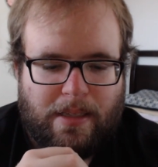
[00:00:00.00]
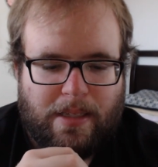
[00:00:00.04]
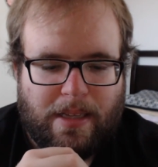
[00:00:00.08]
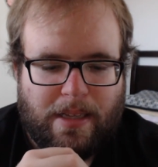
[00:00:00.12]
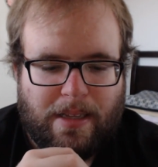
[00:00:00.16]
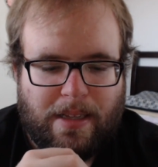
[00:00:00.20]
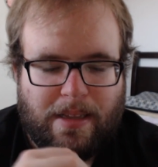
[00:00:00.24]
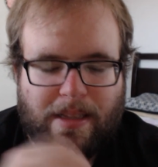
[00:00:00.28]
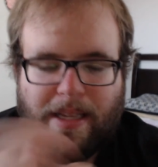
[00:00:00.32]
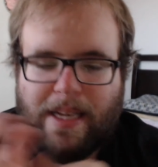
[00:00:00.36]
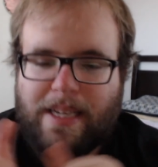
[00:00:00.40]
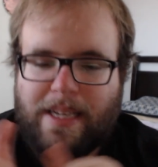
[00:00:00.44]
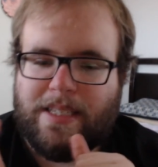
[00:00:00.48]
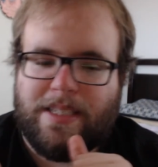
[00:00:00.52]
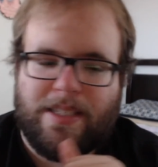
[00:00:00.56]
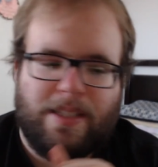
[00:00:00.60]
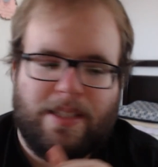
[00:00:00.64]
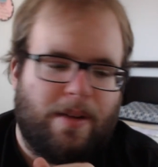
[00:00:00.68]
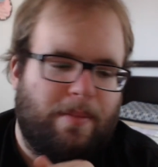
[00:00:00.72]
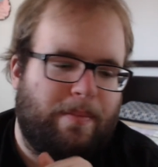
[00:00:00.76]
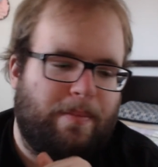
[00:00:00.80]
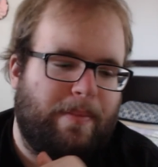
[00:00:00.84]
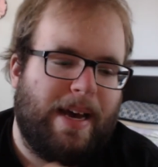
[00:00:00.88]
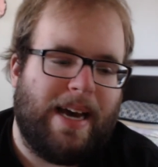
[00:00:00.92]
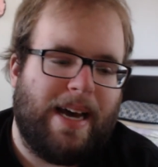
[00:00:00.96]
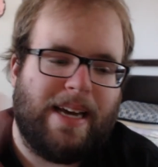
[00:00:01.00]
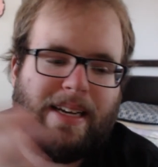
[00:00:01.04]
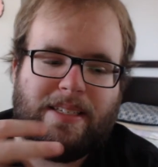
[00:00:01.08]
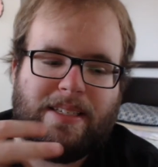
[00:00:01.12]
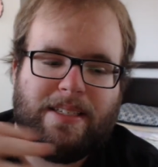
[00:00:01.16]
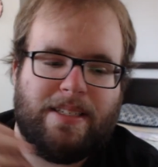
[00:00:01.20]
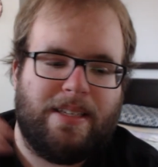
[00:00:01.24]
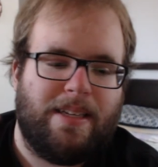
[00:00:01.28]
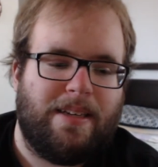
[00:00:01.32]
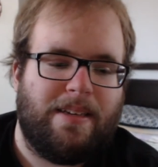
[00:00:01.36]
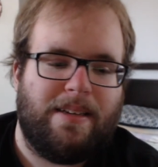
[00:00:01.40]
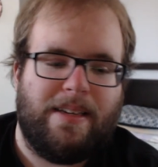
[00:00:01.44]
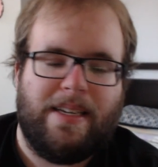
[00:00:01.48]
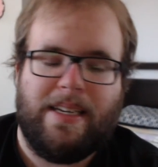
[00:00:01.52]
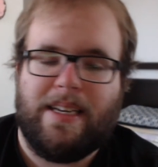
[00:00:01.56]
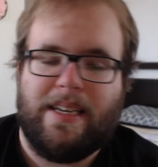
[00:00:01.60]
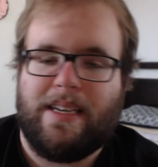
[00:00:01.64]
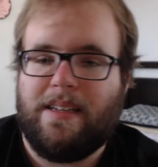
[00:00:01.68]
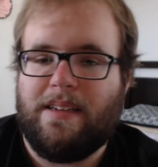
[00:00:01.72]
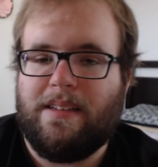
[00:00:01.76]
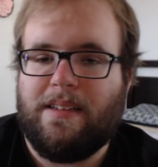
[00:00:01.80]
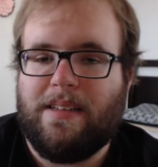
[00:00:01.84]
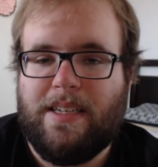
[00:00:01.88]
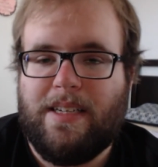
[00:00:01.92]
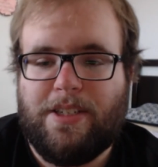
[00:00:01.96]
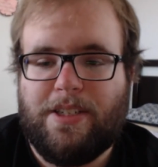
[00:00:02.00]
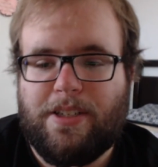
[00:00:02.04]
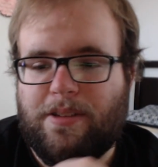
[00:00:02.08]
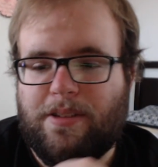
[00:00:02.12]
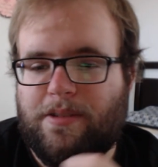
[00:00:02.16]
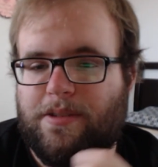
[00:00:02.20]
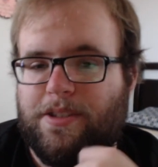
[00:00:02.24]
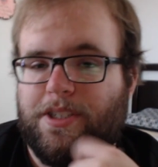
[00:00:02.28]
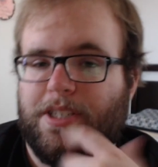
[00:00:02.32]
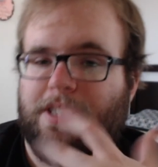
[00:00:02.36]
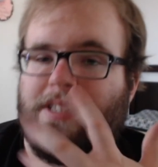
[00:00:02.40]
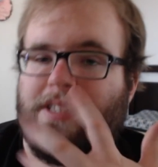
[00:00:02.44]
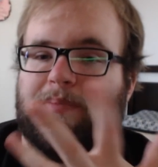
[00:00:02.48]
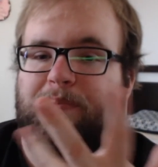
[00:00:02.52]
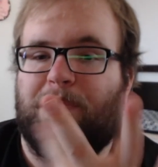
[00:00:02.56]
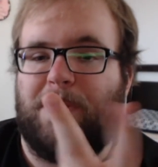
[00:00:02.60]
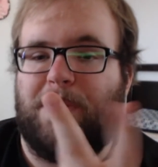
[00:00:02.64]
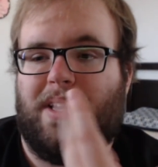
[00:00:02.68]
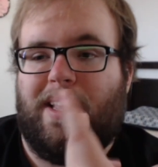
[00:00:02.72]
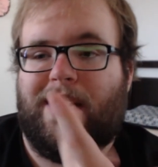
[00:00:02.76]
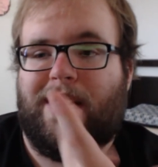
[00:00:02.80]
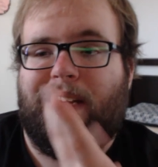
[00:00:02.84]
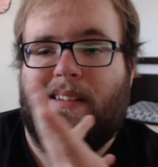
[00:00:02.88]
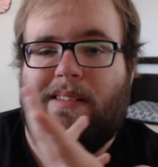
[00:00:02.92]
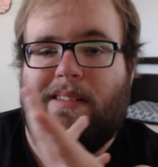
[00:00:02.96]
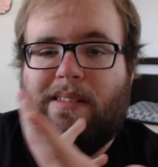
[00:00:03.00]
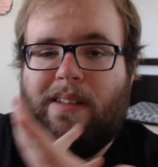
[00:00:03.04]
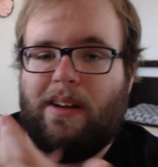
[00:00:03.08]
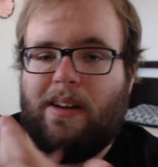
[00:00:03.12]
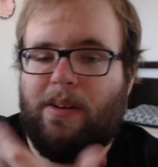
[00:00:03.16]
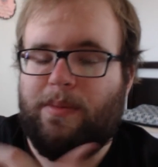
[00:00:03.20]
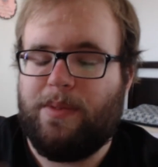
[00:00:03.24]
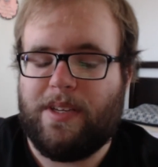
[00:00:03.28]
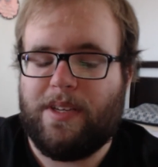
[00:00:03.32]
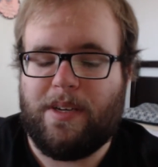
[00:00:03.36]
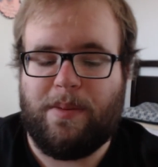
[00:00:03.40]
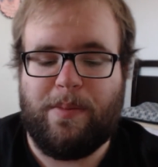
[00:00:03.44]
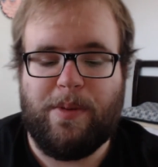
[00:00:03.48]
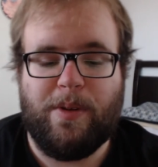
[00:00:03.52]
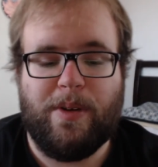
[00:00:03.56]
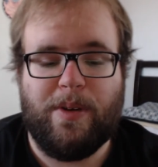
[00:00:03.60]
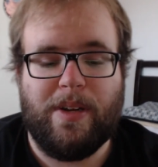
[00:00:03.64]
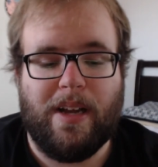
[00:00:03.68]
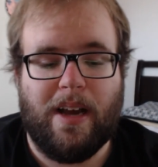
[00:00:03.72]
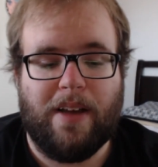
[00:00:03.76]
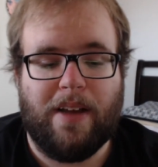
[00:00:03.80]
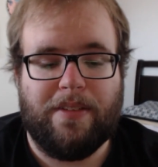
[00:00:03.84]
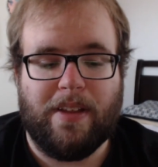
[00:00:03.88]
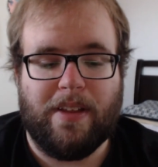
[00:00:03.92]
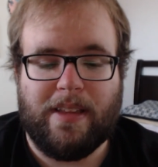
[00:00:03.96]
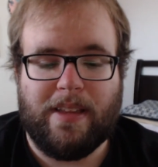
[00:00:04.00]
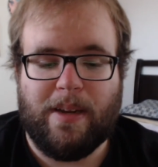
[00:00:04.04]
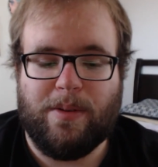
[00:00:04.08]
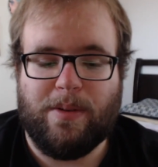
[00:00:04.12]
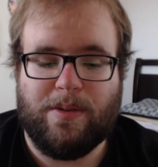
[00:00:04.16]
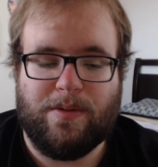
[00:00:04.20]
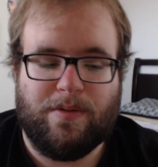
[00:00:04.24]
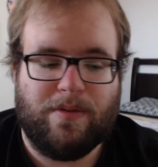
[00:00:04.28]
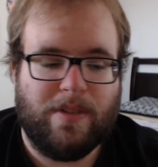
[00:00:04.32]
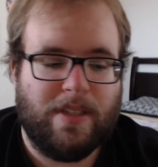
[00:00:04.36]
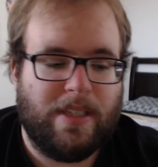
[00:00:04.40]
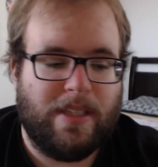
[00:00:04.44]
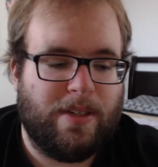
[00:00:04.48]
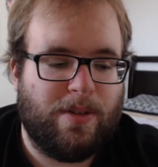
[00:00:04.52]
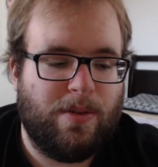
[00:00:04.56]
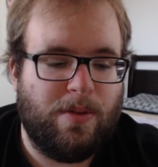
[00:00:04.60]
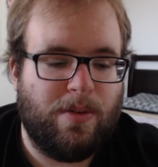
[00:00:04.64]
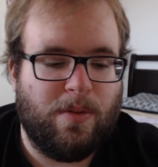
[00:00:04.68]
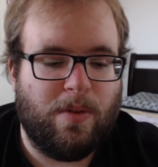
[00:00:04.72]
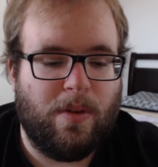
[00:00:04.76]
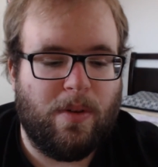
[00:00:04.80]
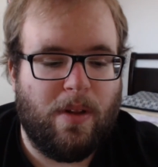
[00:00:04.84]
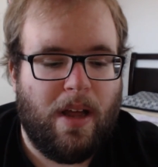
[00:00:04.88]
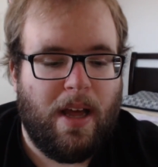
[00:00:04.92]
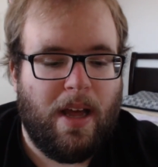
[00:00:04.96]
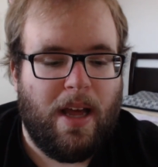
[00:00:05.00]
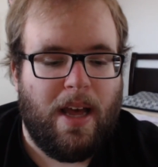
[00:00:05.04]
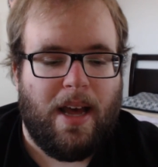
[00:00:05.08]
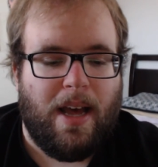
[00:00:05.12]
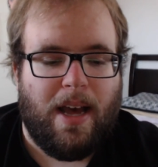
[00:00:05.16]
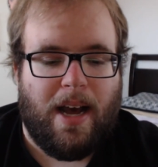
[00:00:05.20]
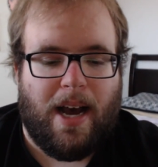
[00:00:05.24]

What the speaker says: nonetheless, Madison, Nick, and Alicia, they're just playing along with the community. I thought that was really cool.